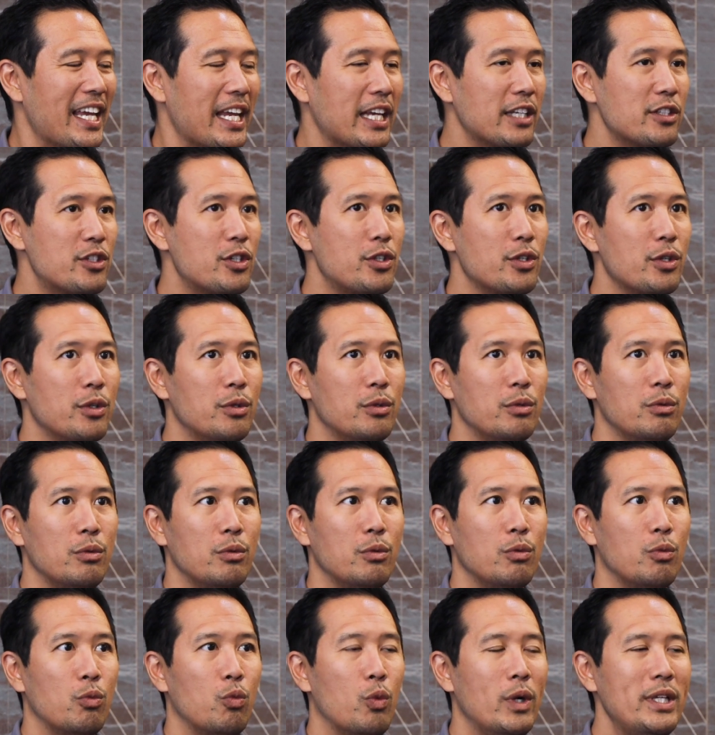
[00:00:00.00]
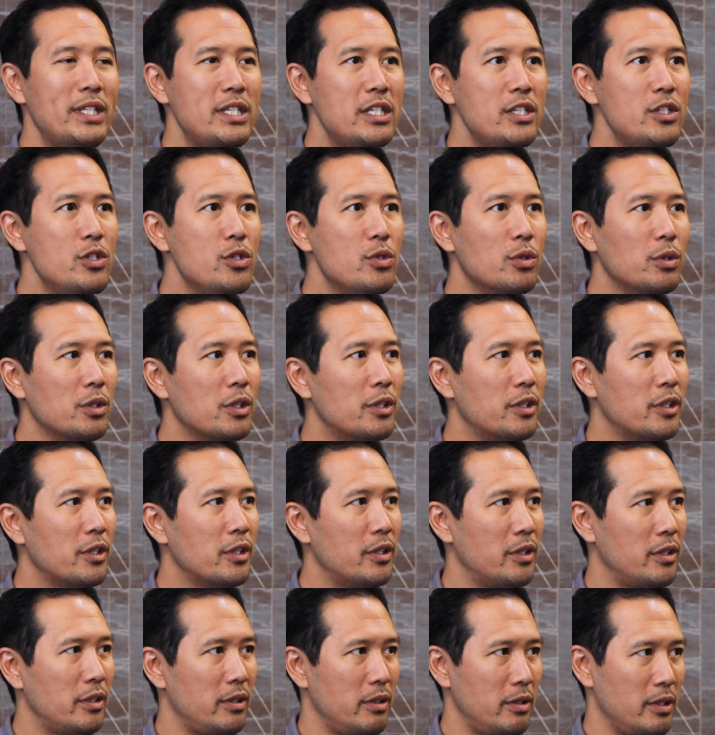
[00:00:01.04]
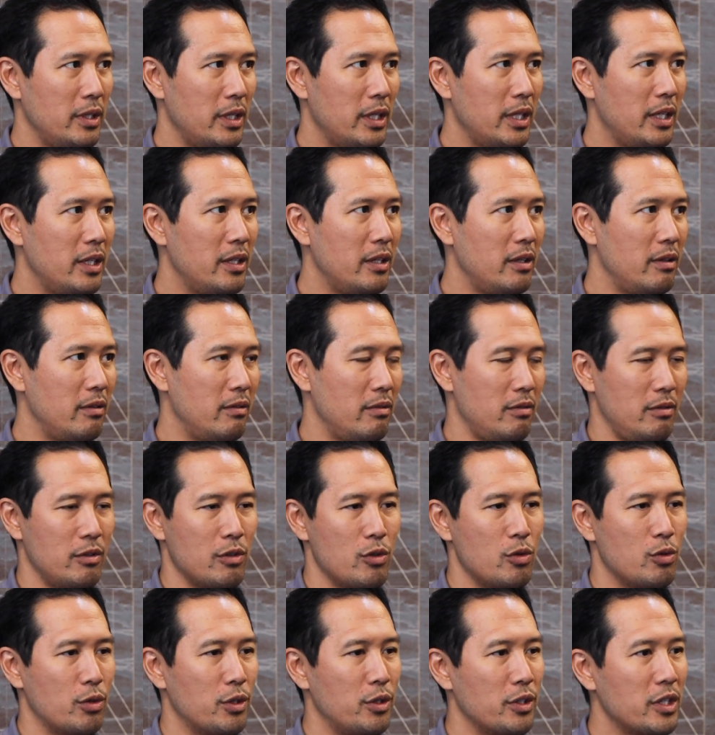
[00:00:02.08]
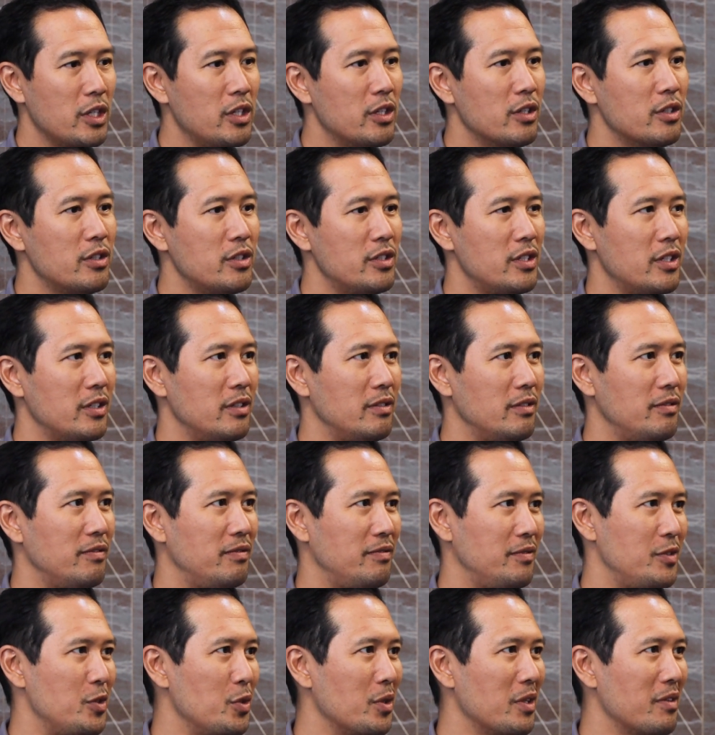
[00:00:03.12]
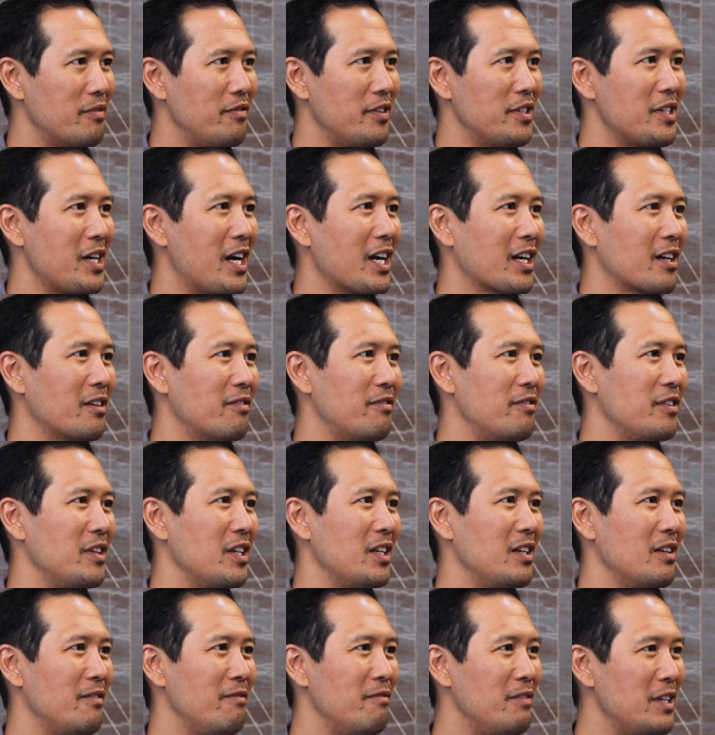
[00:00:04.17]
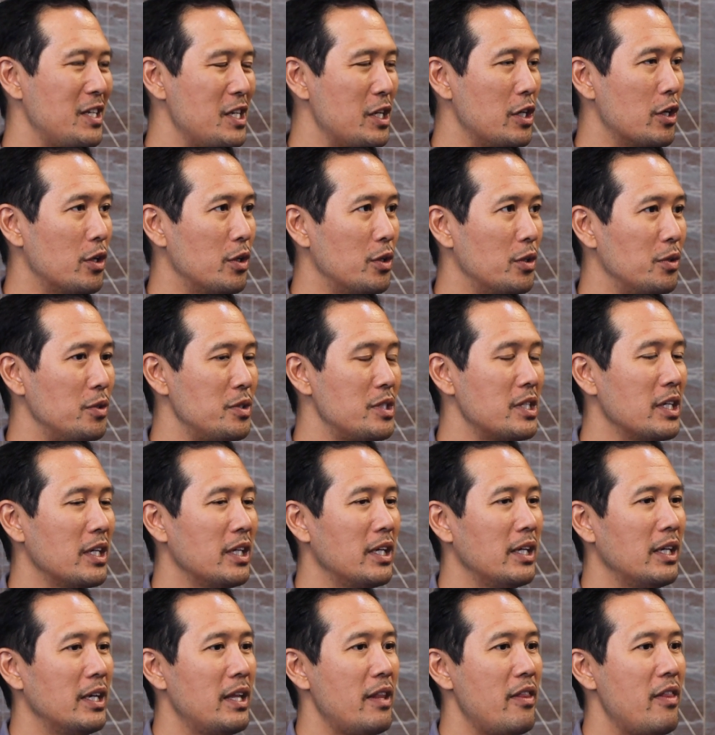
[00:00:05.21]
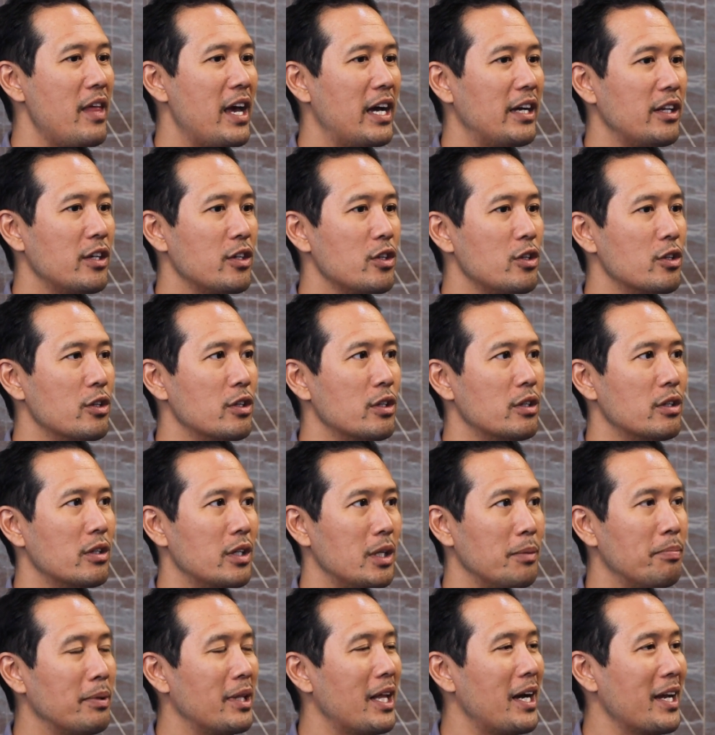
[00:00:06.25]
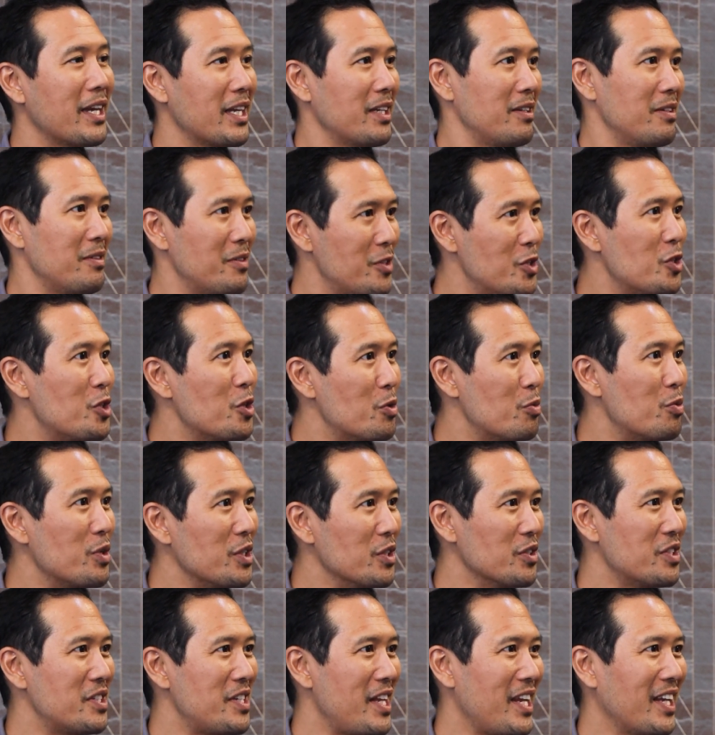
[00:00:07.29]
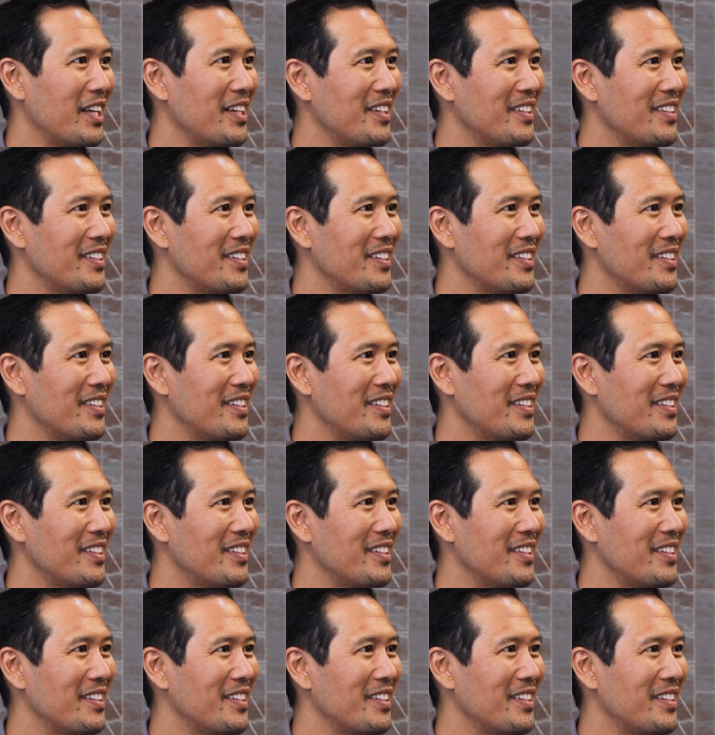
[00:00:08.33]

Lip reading: And so what did you learn in your years of doing photography, videos, that you're applying to the real estate?